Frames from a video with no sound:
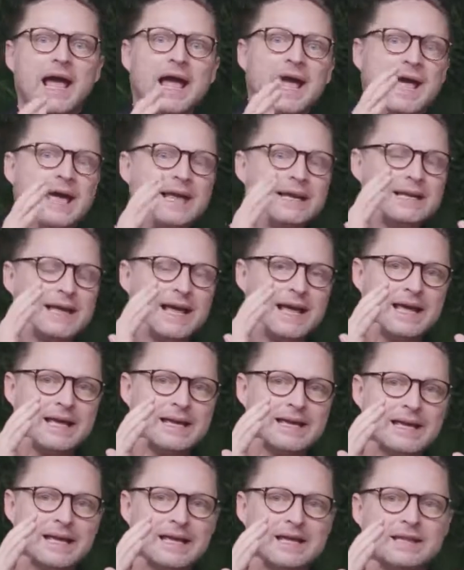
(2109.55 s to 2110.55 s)
and
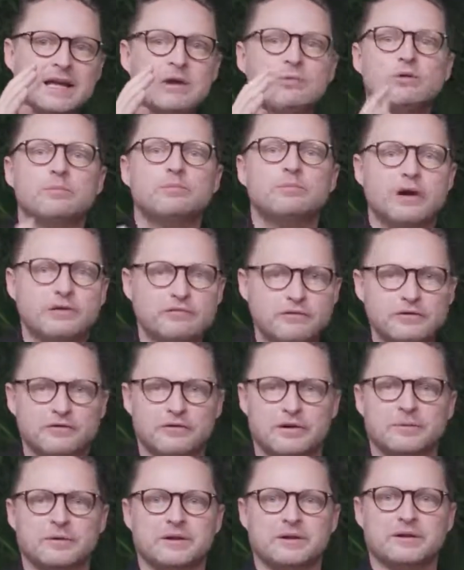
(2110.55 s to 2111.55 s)
they will profit
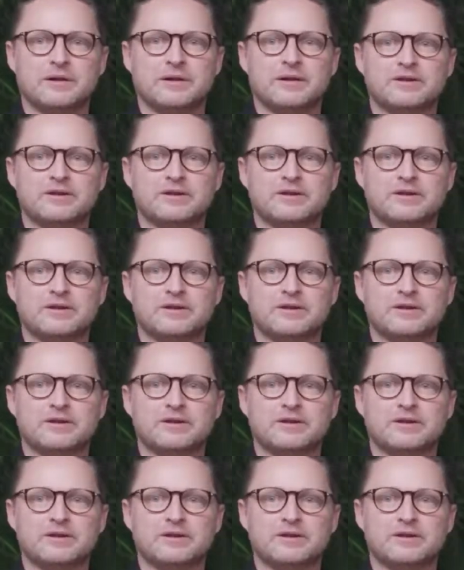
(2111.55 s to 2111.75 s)
from it.